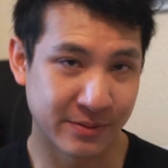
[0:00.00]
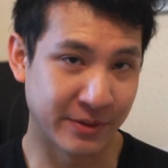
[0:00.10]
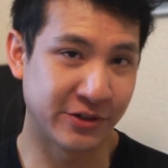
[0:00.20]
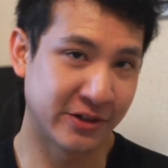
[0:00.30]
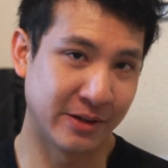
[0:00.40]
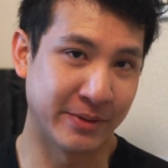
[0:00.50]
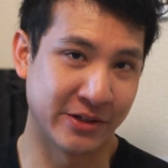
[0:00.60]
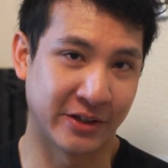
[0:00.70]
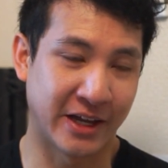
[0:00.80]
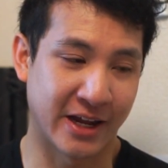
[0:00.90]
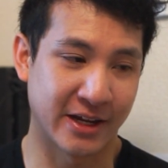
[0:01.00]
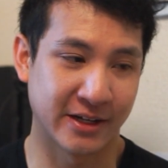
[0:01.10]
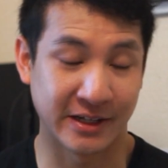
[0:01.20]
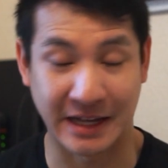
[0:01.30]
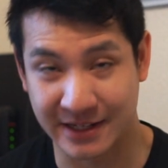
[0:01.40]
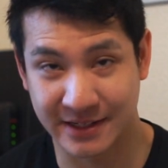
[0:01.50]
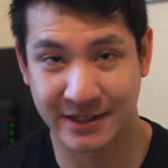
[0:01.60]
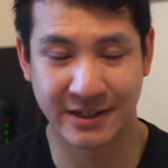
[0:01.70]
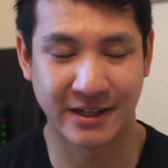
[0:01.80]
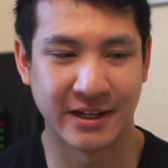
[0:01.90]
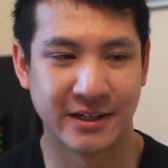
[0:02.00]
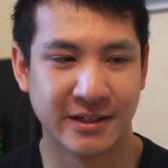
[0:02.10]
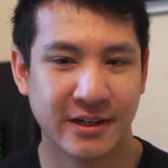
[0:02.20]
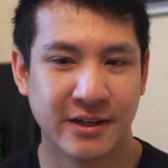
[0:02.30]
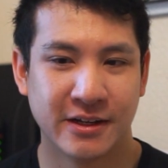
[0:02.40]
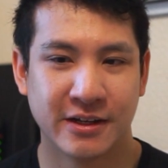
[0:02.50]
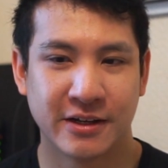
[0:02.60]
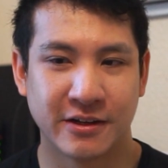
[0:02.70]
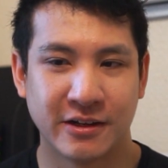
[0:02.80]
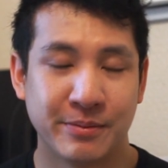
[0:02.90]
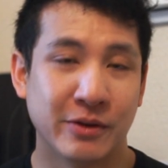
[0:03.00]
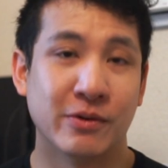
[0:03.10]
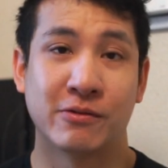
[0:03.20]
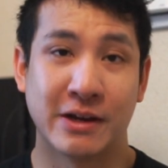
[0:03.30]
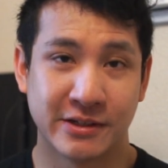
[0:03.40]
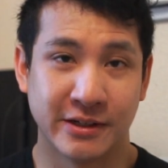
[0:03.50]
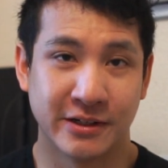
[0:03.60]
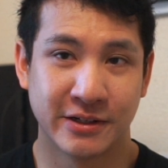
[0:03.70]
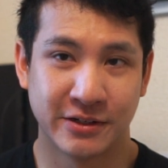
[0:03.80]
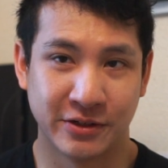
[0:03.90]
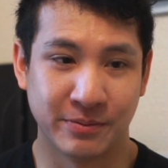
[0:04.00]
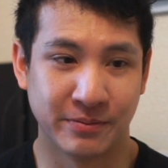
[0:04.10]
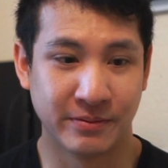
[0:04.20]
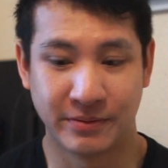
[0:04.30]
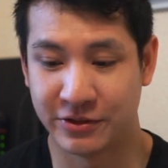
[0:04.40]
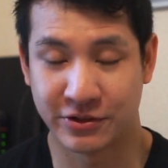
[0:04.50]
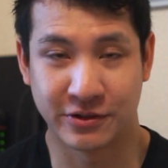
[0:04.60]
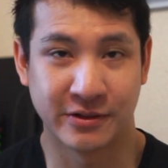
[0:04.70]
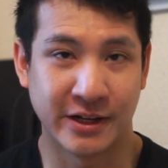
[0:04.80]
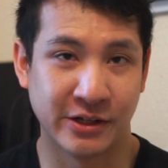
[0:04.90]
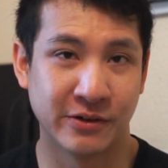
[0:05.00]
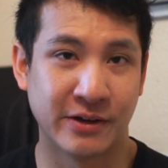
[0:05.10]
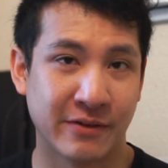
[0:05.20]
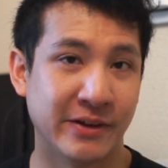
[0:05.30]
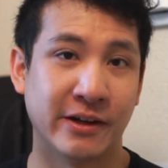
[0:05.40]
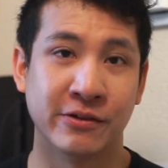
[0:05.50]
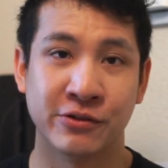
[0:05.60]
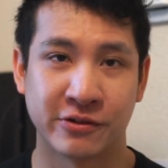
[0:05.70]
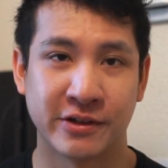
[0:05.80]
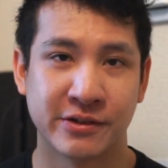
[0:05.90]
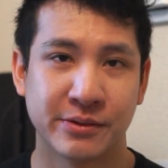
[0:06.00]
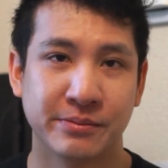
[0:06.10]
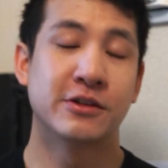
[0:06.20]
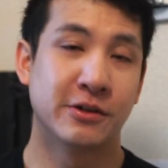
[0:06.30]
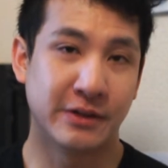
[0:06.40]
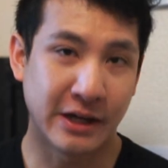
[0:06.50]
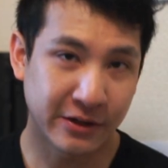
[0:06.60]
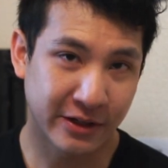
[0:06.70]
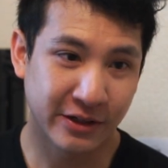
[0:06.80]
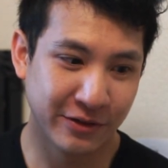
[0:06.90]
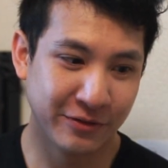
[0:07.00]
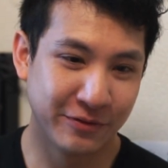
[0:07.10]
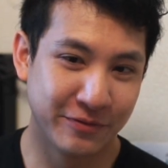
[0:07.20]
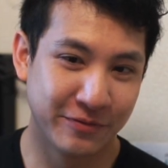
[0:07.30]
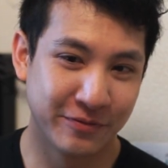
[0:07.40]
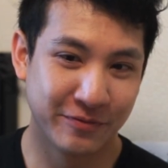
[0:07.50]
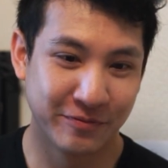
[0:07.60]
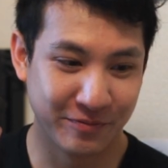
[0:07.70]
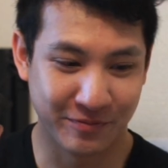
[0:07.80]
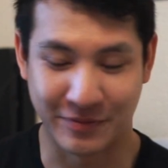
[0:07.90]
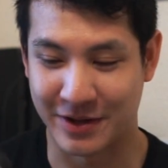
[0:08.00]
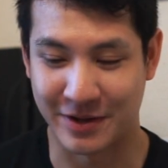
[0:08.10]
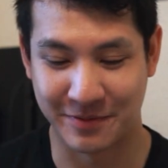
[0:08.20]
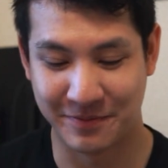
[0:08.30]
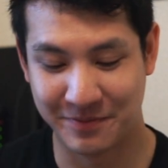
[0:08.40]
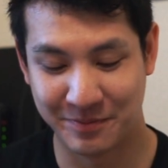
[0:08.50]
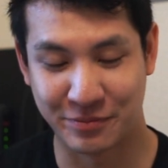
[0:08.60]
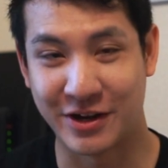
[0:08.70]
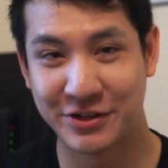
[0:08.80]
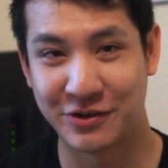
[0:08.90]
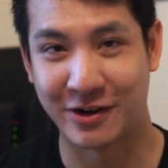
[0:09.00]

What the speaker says: much sleep as you can get, and you need to be well rested to ensure that you don't have any injuries. So now that you've brought your